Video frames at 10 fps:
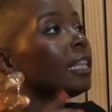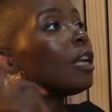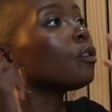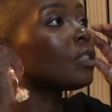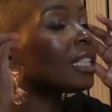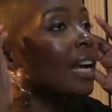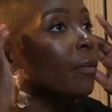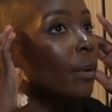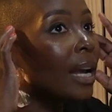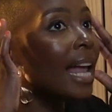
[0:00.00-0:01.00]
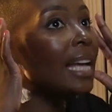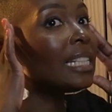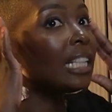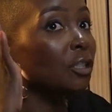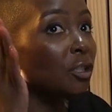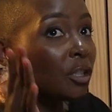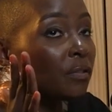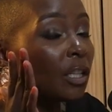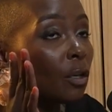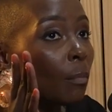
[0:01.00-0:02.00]
Then you start realizing and
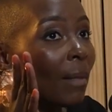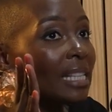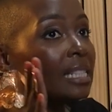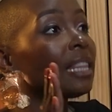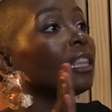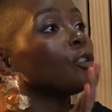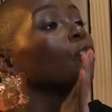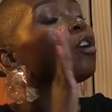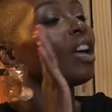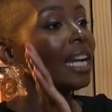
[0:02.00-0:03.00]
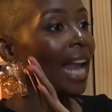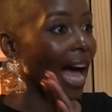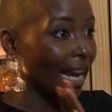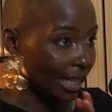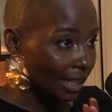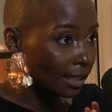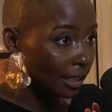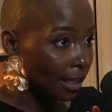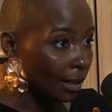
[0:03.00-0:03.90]
shifting your mindset that you're not an island.